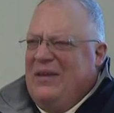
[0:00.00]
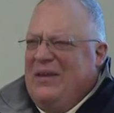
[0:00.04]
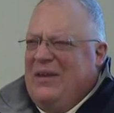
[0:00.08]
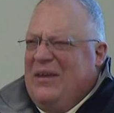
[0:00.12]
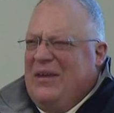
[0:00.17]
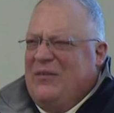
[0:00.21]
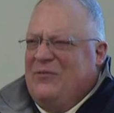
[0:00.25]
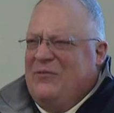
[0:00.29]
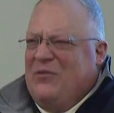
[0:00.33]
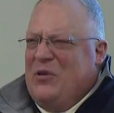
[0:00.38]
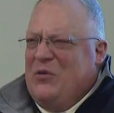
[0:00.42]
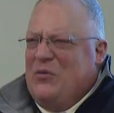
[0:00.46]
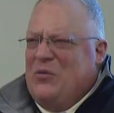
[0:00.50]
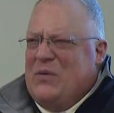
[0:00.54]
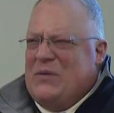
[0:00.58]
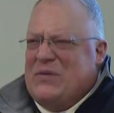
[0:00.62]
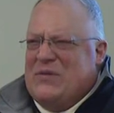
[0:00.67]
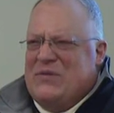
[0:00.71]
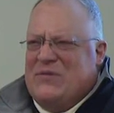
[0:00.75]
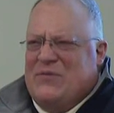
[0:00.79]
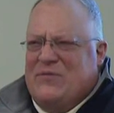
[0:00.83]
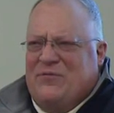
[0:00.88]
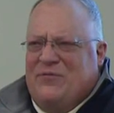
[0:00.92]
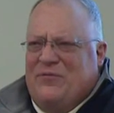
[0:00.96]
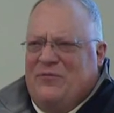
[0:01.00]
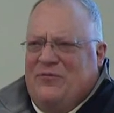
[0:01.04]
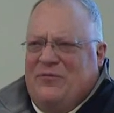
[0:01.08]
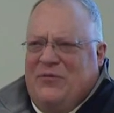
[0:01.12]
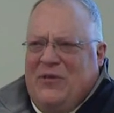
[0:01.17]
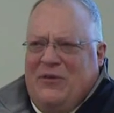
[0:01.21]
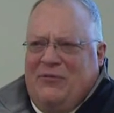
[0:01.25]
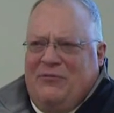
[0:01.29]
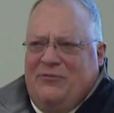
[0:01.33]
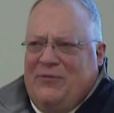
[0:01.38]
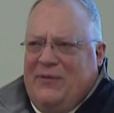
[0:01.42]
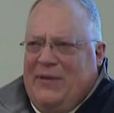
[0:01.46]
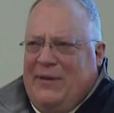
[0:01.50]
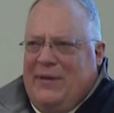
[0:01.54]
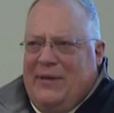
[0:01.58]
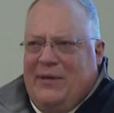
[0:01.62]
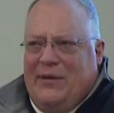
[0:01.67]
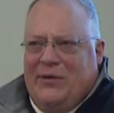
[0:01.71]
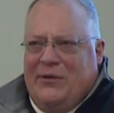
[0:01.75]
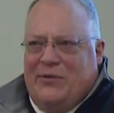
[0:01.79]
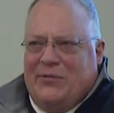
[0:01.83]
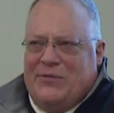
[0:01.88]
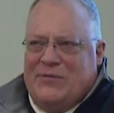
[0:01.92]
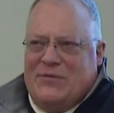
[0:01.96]
if it was 50
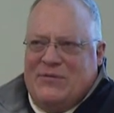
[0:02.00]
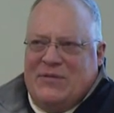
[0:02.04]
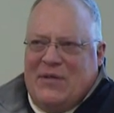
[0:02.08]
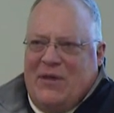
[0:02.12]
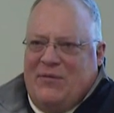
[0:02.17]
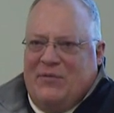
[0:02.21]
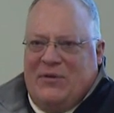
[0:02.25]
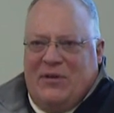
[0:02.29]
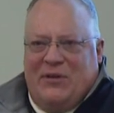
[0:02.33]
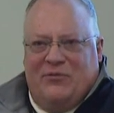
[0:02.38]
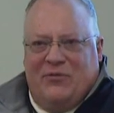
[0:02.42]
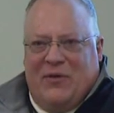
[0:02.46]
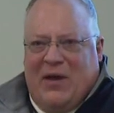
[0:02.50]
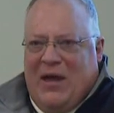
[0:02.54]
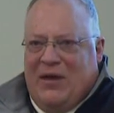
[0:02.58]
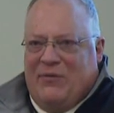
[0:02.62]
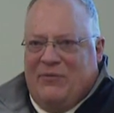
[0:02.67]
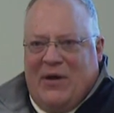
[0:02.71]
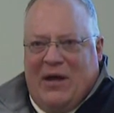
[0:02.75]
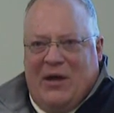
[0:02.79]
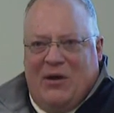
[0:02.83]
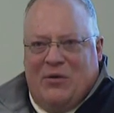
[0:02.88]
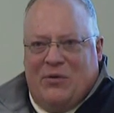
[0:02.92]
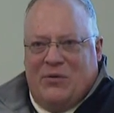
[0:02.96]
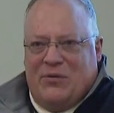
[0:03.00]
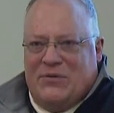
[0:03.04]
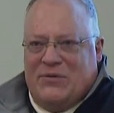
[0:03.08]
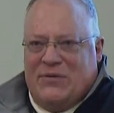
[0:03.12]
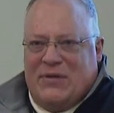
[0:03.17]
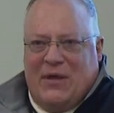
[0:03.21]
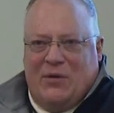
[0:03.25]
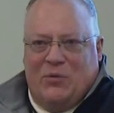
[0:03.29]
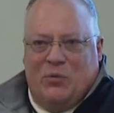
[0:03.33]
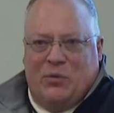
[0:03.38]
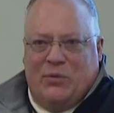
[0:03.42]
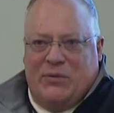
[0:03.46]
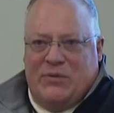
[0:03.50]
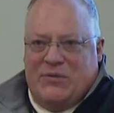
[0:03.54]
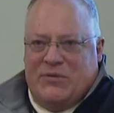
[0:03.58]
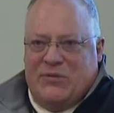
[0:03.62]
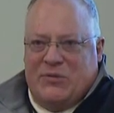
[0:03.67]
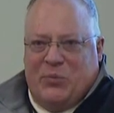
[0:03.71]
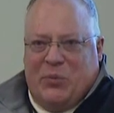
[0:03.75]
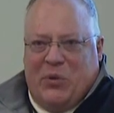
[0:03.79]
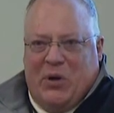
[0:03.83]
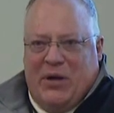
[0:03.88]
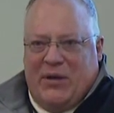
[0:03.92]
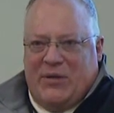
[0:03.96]
or 75 hours that wouldn't
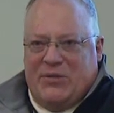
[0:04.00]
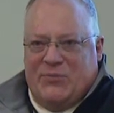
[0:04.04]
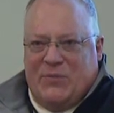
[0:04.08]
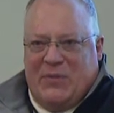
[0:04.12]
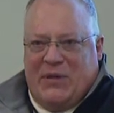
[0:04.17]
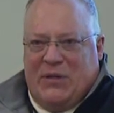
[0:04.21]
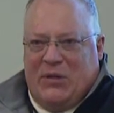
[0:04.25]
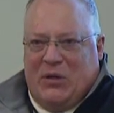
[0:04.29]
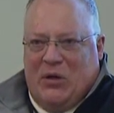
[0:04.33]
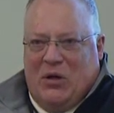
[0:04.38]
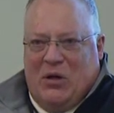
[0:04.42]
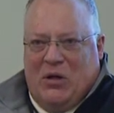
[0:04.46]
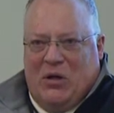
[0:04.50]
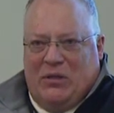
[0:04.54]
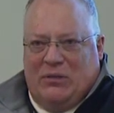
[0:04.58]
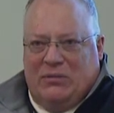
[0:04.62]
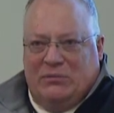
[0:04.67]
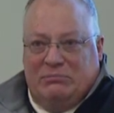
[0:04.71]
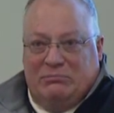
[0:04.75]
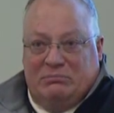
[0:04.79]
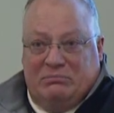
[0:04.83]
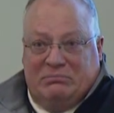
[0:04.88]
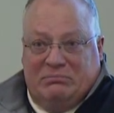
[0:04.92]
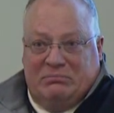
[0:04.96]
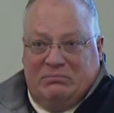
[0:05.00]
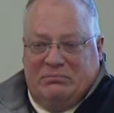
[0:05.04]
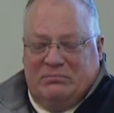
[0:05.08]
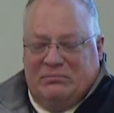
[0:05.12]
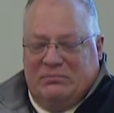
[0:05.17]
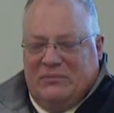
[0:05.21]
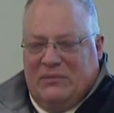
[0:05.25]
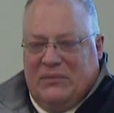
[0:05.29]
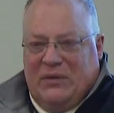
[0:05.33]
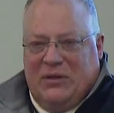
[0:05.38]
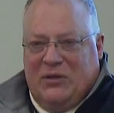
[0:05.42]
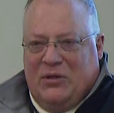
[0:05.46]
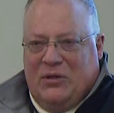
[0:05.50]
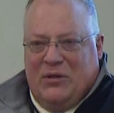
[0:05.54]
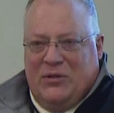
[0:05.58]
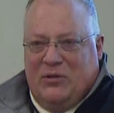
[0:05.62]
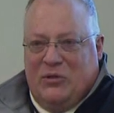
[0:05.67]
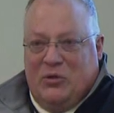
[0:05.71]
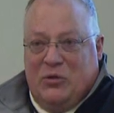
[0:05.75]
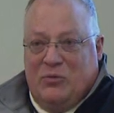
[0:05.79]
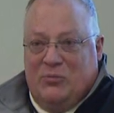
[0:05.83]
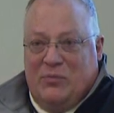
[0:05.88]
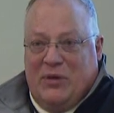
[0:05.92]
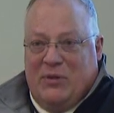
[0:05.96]
surprise me at all it it
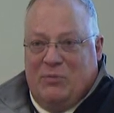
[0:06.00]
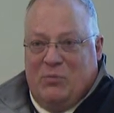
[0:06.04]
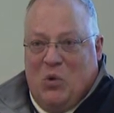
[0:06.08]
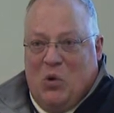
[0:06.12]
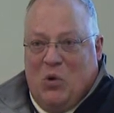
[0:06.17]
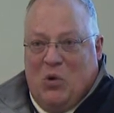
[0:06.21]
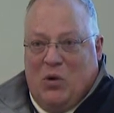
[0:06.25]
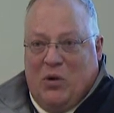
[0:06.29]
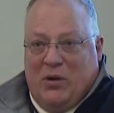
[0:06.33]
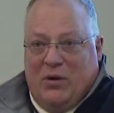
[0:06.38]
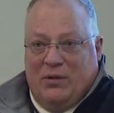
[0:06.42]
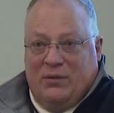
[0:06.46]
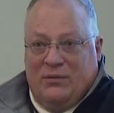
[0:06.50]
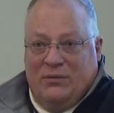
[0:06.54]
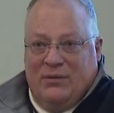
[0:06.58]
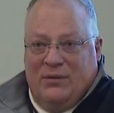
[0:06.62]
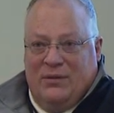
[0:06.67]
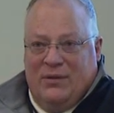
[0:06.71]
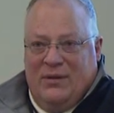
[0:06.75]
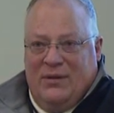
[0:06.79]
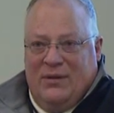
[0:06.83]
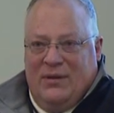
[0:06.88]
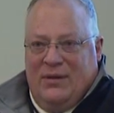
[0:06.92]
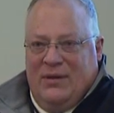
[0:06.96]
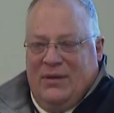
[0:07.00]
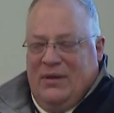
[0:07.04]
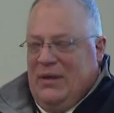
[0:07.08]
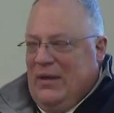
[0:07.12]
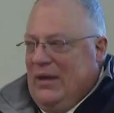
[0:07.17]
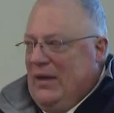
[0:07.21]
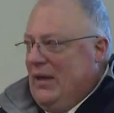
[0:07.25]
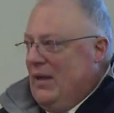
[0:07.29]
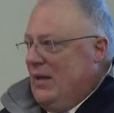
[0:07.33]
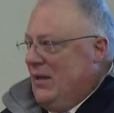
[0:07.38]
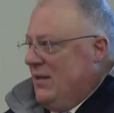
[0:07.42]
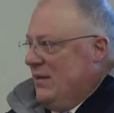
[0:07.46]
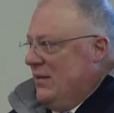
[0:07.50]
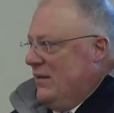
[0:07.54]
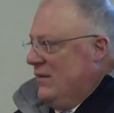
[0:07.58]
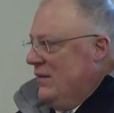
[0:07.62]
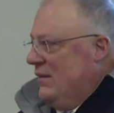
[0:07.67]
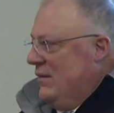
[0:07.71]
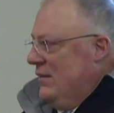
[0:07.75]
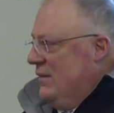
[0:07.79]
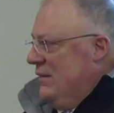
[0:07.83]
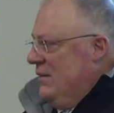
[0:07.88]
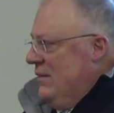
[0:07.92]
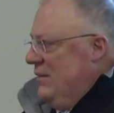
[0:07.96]
could be more and
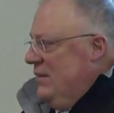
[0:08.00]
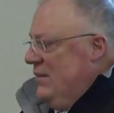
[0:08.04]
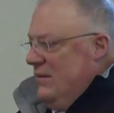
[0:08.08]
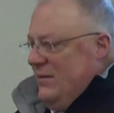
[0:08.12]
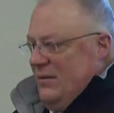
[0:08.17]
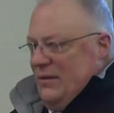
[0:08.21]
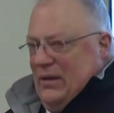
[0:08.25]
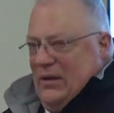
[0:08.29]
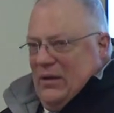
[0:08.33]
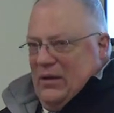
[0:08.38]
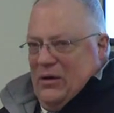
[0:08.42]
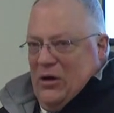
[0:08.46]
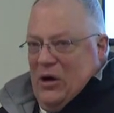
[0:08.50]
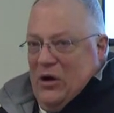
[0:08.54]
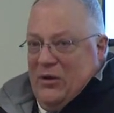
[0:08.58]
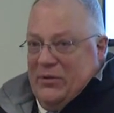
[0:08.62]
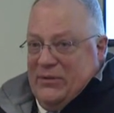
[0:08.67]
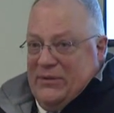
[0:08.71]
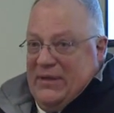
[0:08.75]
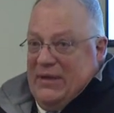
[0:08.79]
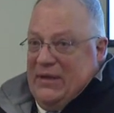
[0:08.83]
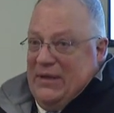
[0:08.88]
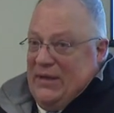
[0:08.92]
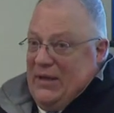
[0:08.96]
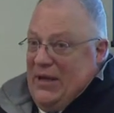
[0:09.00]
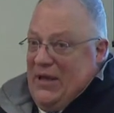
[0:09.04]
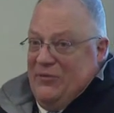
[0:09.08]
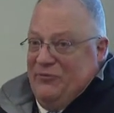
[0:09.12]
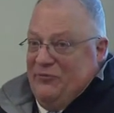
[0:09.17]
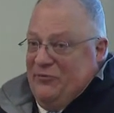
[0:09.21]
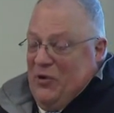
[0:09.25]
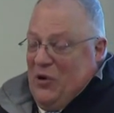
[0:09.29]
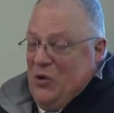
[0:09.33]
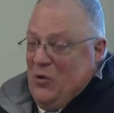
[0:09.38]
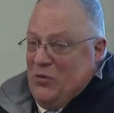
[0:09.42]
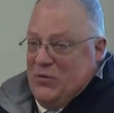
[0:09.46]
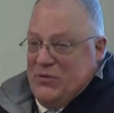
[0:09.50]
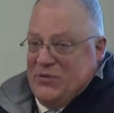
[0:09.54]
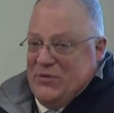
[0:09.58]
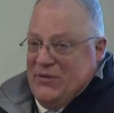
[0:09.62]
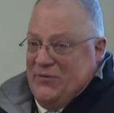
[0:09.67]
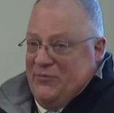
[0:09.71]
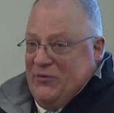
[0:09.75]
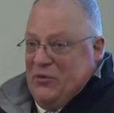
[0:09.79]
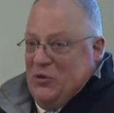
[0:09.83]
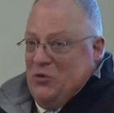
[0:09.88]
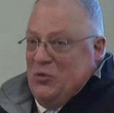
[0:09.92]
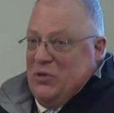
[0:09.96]
uh, our DNA folks,
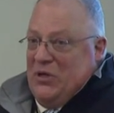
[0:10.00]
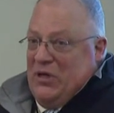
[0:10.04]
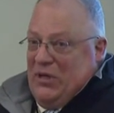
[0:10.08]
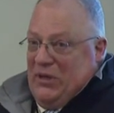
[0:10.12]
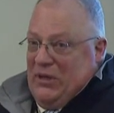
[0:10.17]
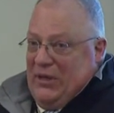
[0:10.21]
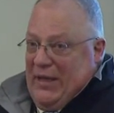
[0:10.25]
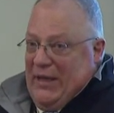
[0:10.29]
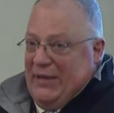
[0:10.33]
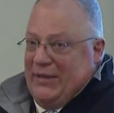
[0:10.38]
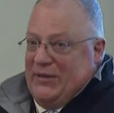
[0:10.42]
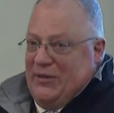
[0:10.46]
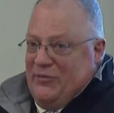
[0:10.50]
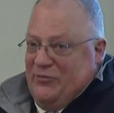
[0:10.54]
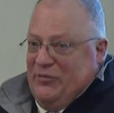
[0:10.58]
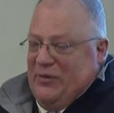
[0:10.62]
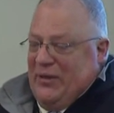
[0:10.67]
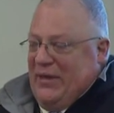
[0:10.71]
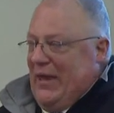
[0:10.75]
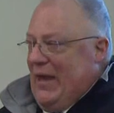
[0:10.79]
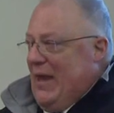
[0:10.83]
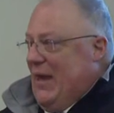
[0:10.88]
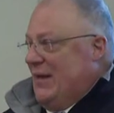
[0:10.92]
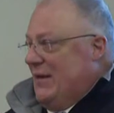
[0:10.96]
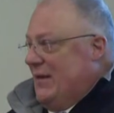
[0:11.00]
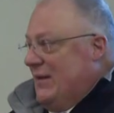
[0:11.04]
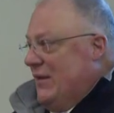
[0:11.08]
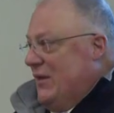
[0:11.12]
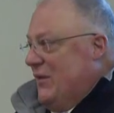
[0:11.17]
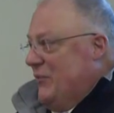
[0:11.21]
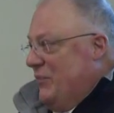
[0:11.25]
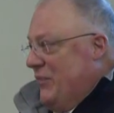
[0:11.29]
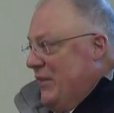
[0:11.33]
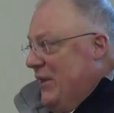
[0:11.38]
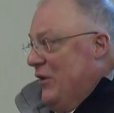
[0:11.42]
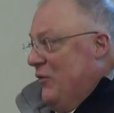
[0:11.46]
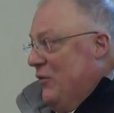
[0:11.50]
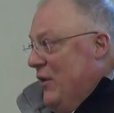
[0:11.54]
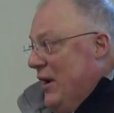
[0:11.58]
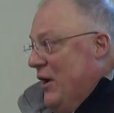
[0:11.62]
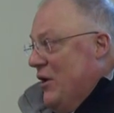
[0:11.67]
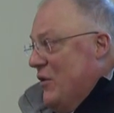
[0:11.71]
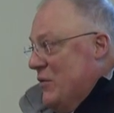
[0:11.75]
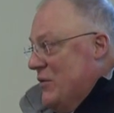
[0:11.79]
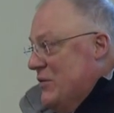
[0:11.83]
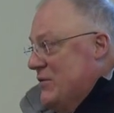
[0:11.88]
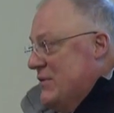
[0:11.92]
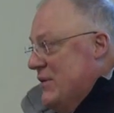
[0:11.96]
if you collectively added up their
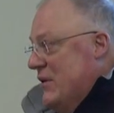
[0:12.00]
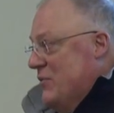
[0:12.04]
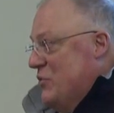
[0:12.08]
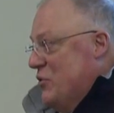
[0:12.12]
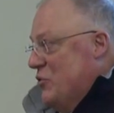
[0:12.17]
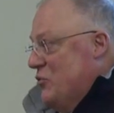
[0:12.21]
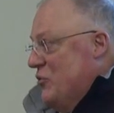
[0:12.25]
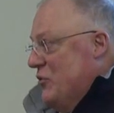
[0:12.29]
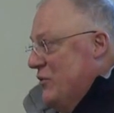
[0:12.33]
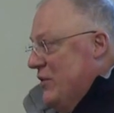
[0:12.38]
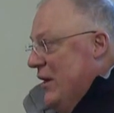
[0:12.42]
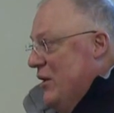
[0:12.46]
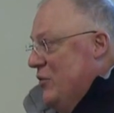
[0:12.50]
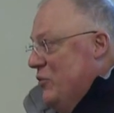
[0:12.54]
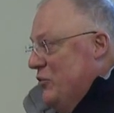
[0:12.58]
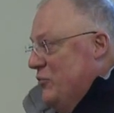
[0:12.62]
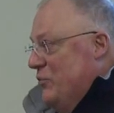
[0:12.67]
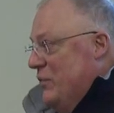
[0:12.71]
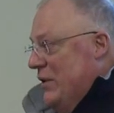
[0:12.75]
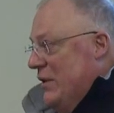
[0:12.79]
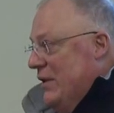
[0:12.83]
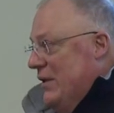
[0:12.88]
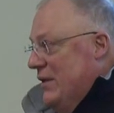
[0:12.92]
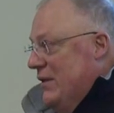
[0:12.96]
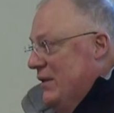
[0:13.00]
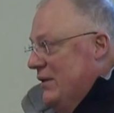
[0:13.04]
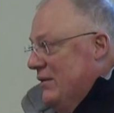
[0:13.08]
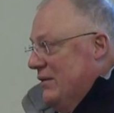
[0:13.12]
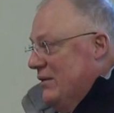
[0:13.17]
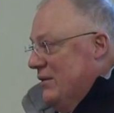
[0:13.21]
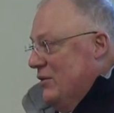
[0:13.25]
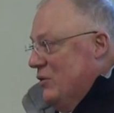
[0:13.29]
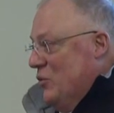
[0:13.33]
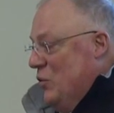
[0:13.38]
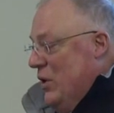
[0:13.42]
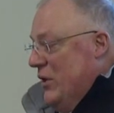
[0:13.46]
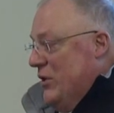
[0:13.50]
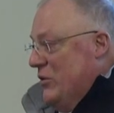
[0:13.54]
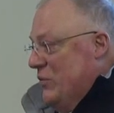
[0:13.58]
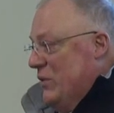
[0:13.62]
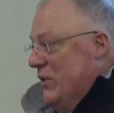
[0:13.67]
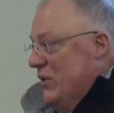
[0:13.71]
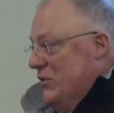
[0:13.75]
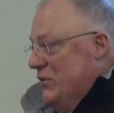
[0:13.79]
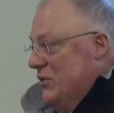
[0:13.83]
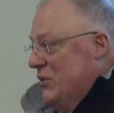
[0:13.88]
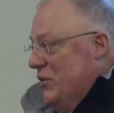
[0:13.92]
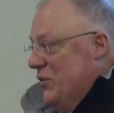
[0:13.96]
hours, I'm sure that would be quite a
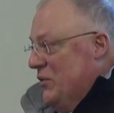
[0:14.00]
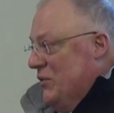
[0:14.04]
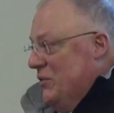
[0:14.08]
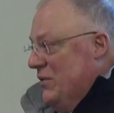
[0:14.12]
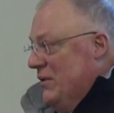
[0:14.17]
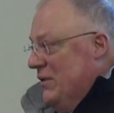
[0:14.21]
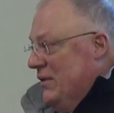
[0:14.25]
bit too.